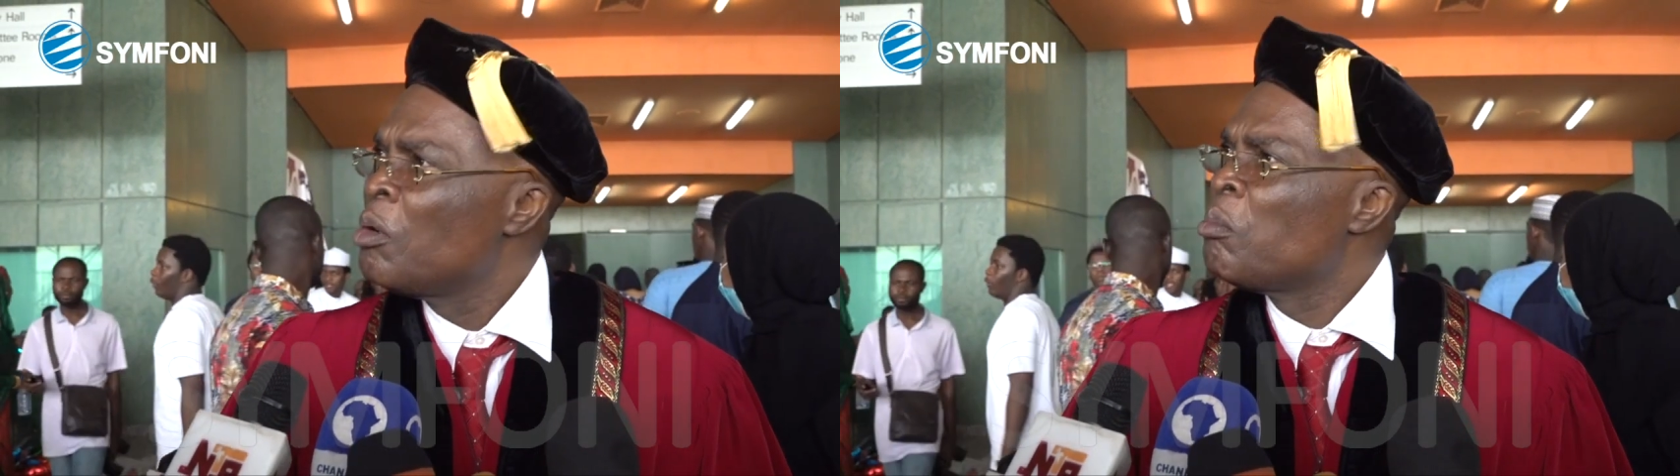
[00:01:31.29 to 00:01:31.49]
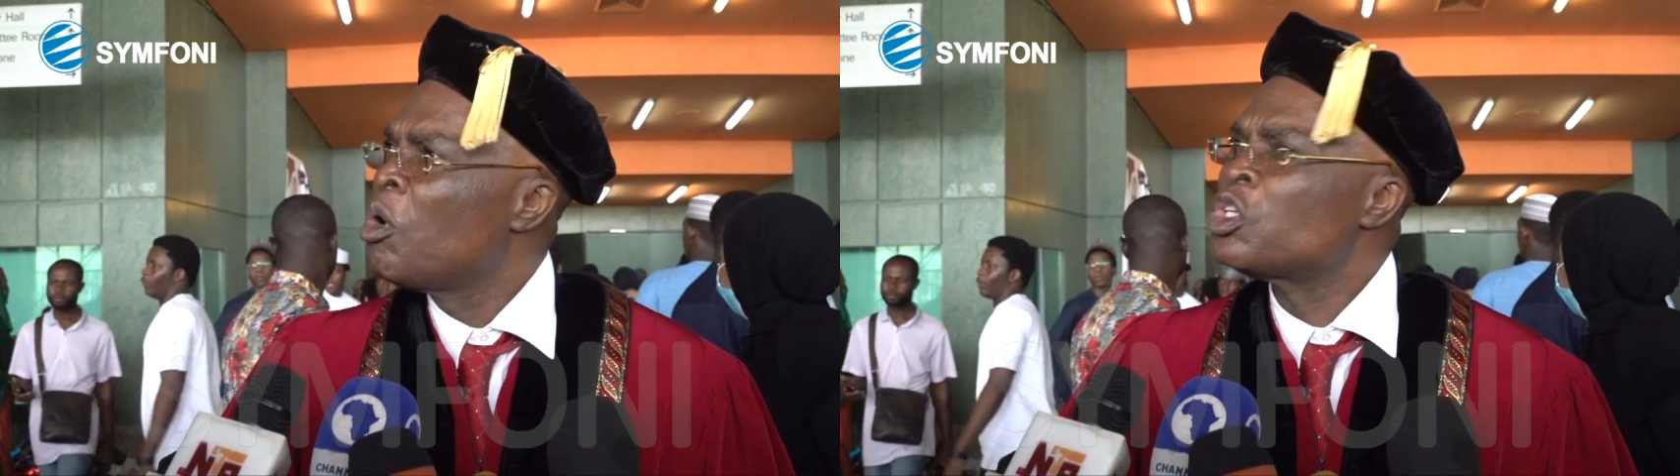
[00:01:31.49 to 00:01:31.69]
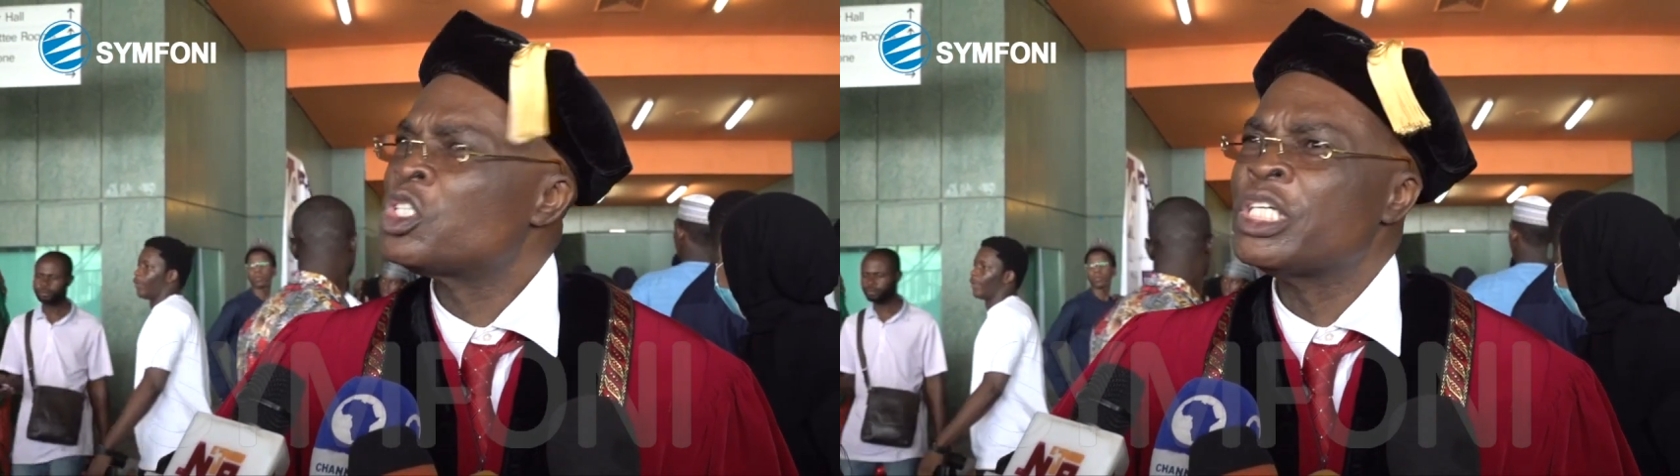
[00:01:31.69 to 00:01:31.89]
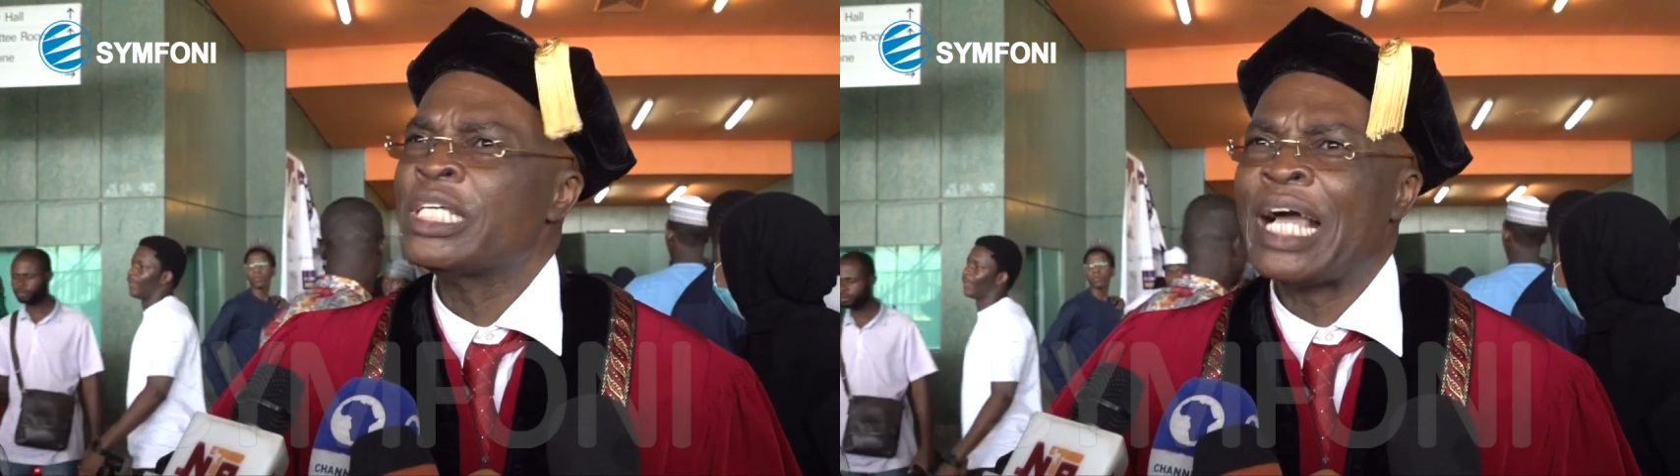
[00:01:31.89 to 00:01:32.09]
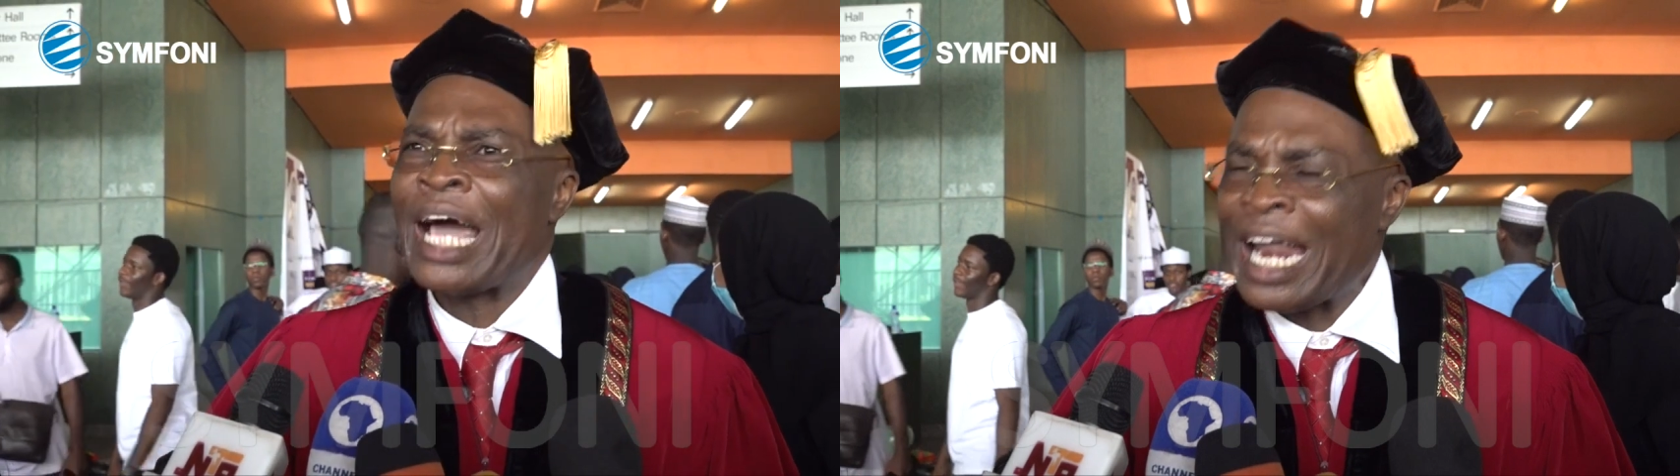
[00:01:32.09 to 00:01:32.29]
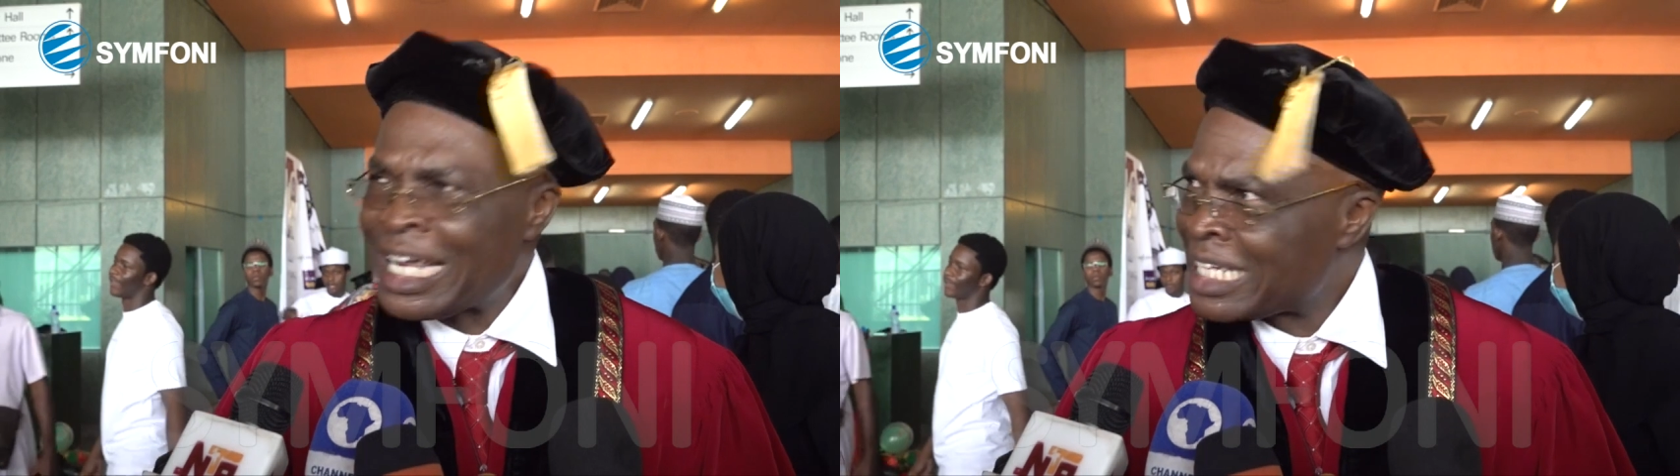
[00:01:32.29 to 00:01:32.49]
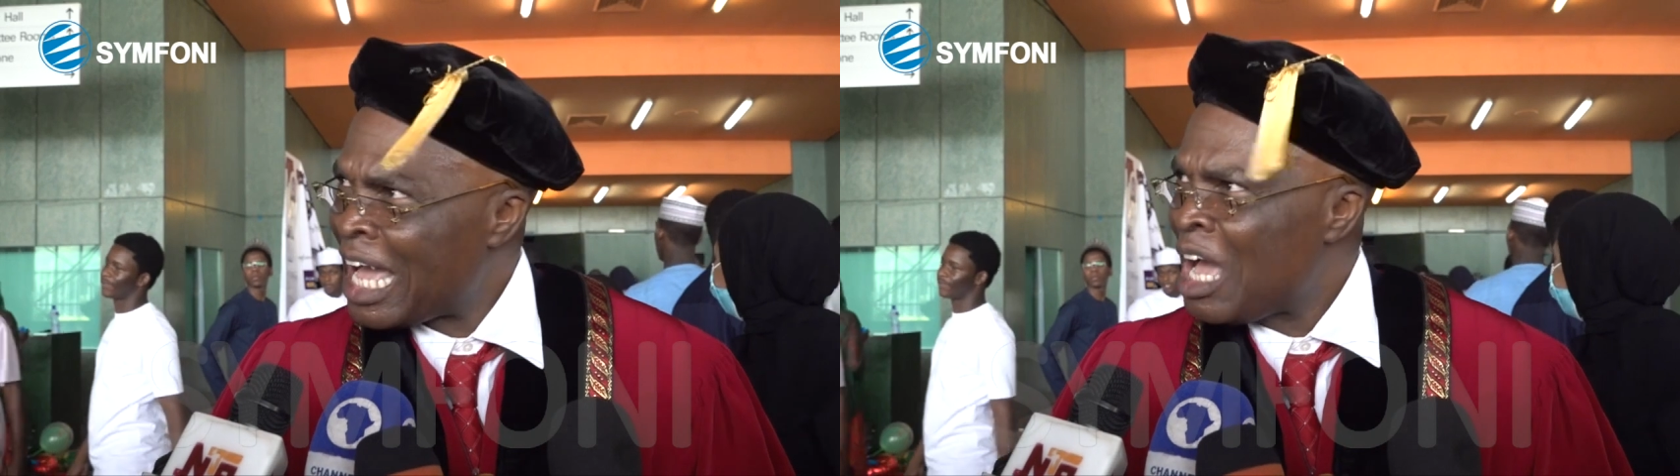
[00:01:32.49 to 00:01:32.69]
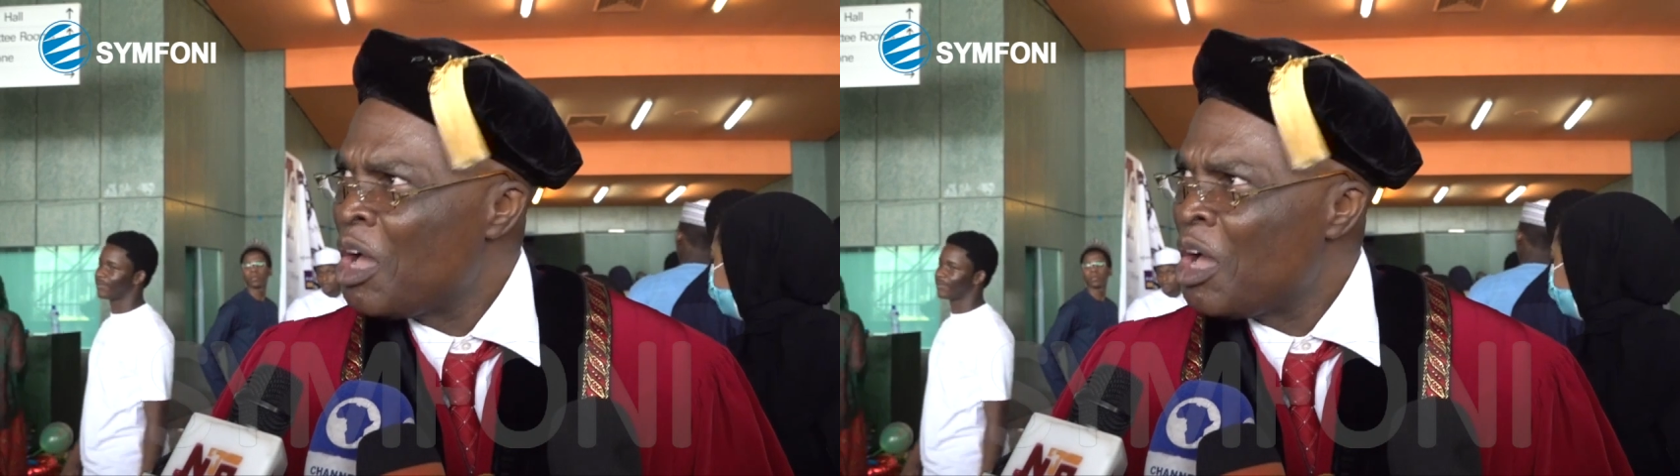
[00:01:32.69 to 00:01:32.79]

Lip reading: both in character,